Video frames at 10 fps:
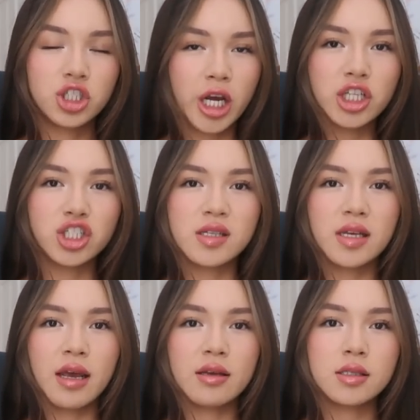Change is
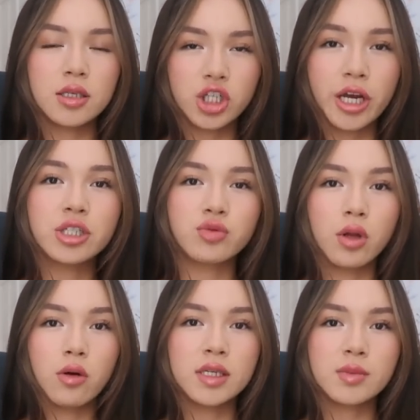the answer. Change
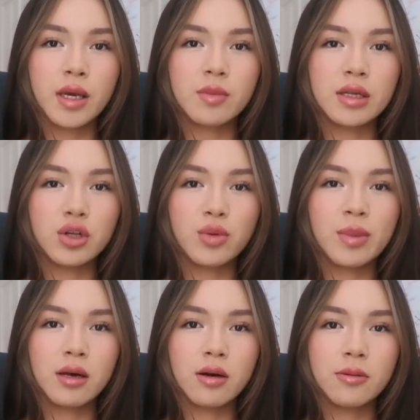will always make me look
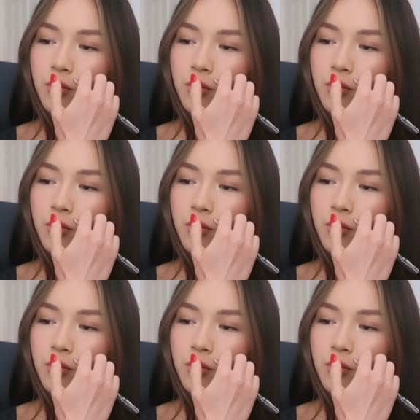better.